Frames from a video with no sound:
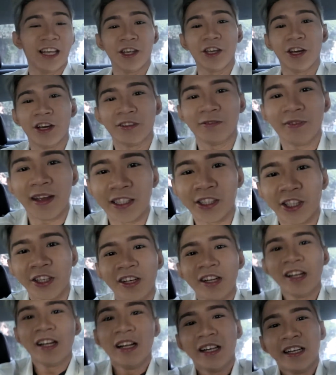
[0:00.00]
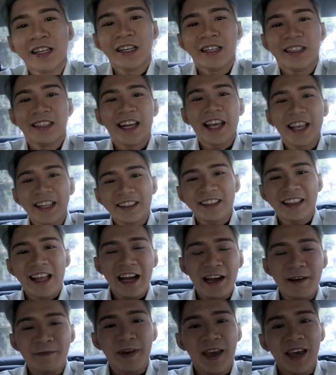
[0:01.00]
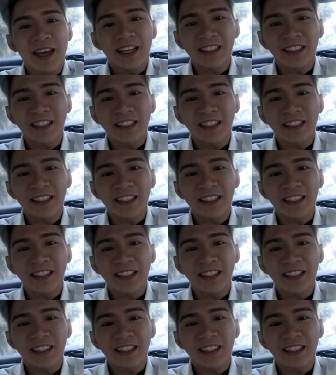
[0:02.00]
Ayun, medyo late na kami